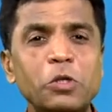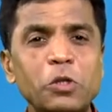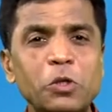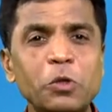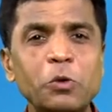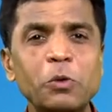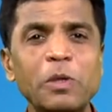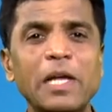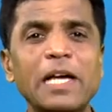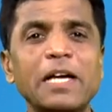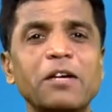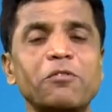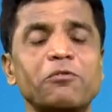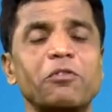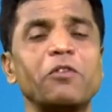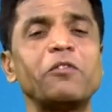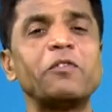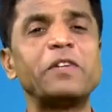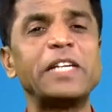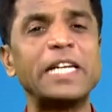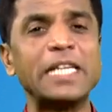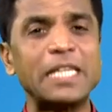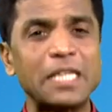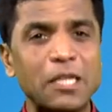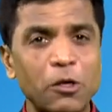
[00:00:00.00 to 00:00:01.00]

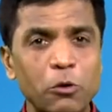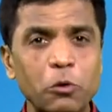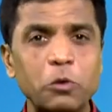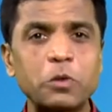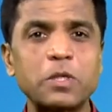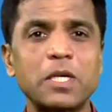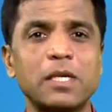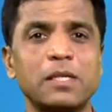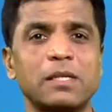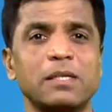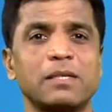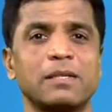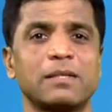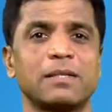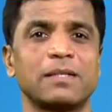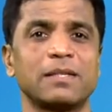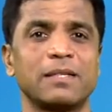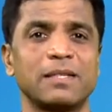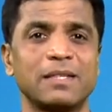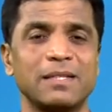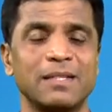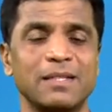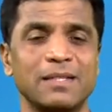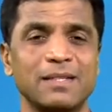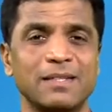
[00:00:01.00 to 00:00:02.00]
2,50,000
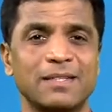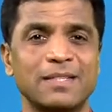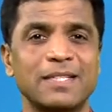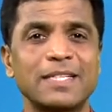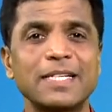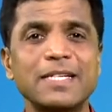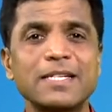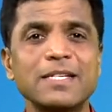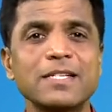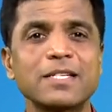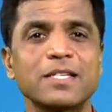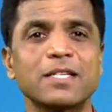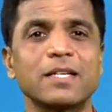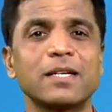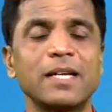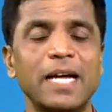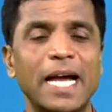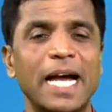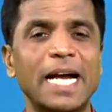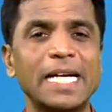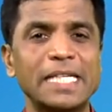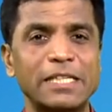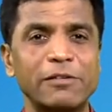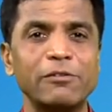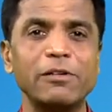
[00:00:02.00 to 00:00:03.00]
traders are
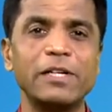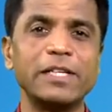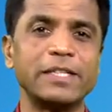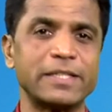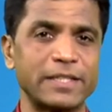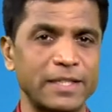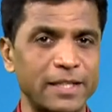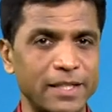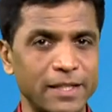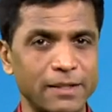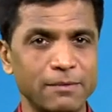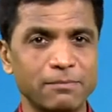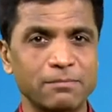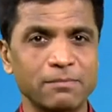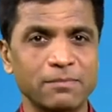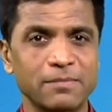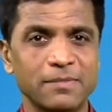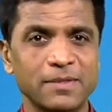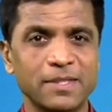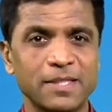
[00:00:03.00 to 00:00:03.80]
actively trading.